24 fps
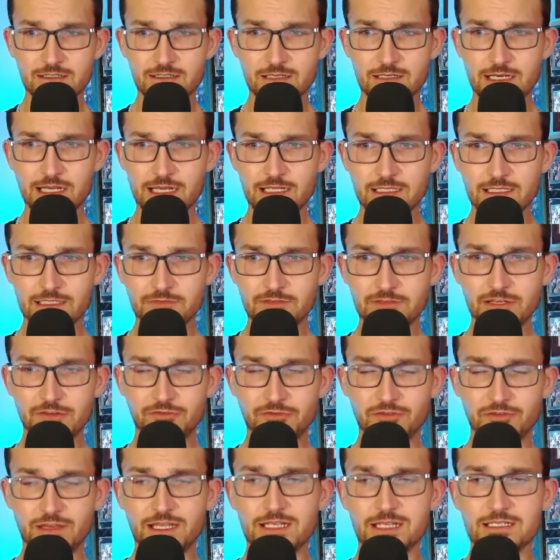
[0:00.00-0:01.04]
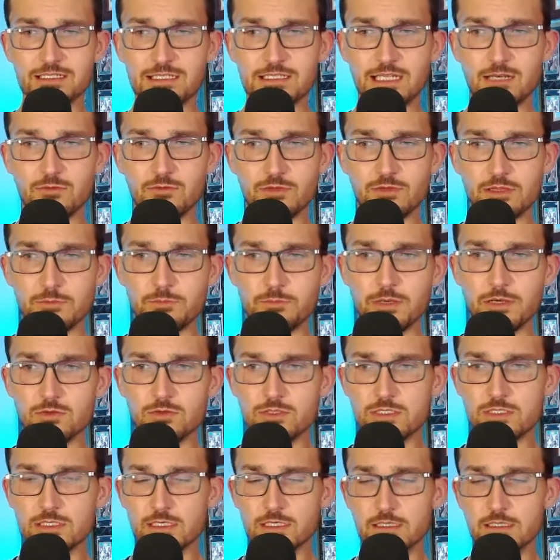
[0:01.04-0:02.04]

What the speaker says: or hell, even a fan has done with a poster.